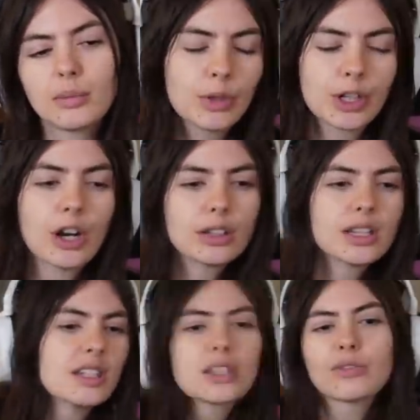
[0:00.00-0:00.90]

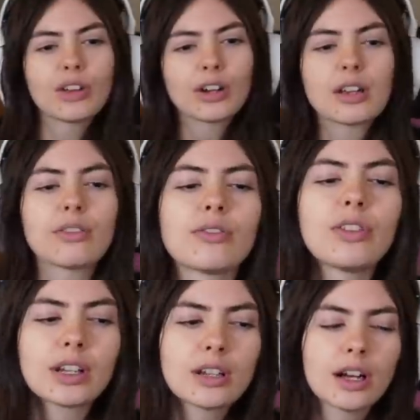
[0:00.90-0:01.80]
Regardless, it's a very
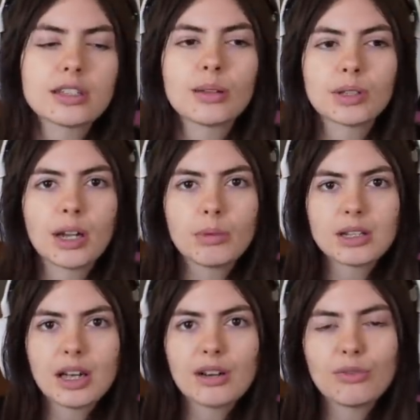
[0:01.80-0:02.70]
fun concept and I'm
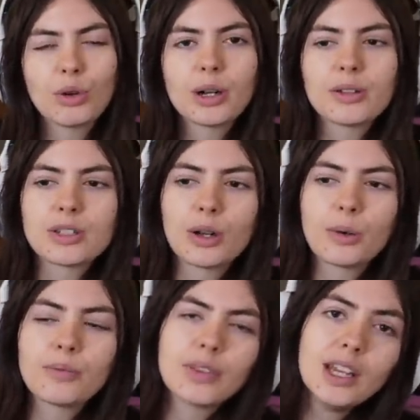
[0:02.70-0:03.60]
excited for it.
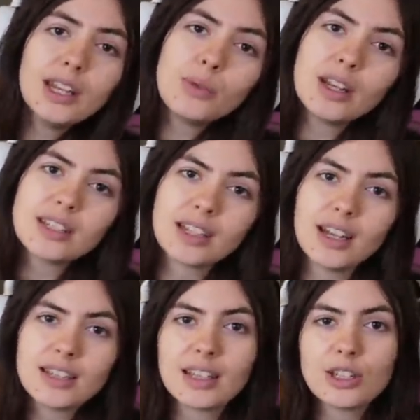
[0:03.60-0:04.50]
So anyways,
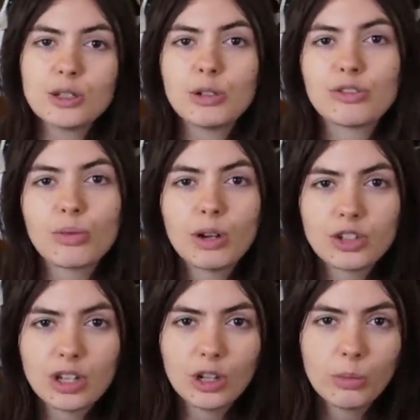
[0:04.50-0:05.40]
guys, thanks so much for
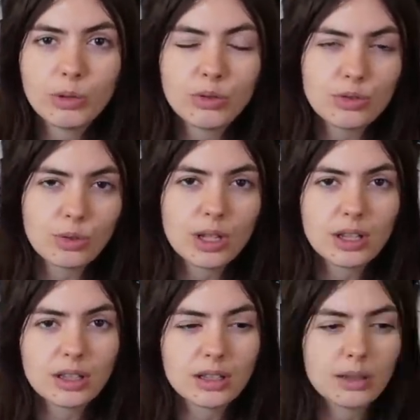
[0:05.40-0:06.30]
watching. I hope you
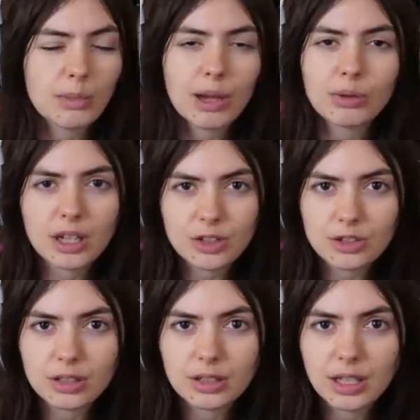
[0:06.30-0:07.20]
enjoyed my
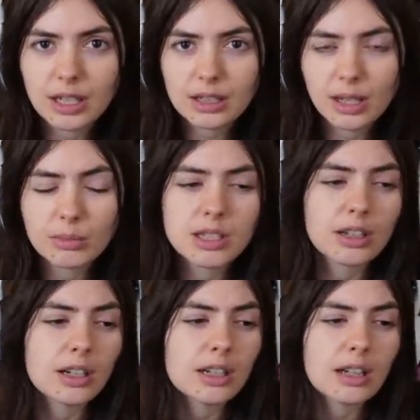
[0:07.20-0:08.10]
reaction and
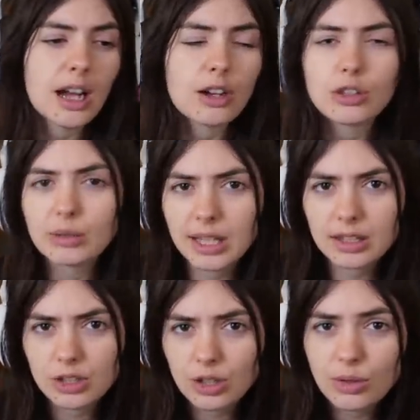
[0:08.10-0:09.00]
commentary. How do you like
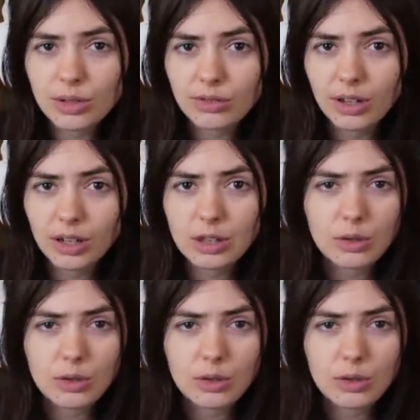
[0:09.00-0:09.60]
this show so far? Are you